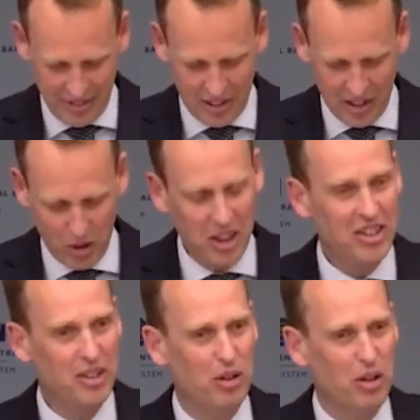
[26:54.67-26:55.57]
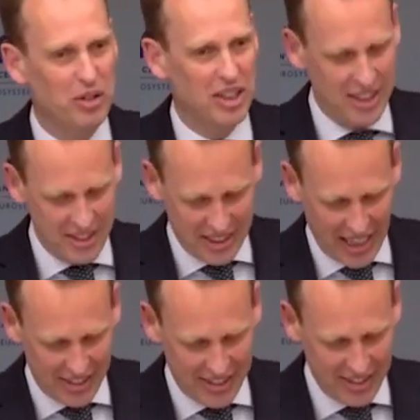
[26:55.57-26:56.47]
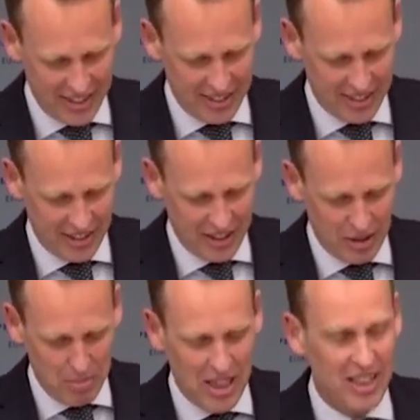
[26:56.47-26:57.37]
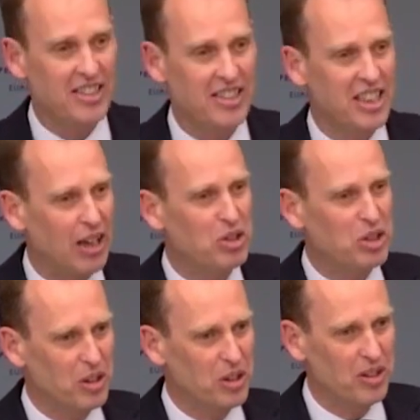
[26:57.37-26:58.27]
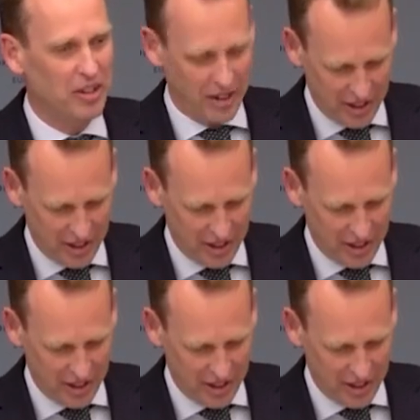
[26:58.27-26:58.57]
The lawyers involved in these cases, be it as counsel,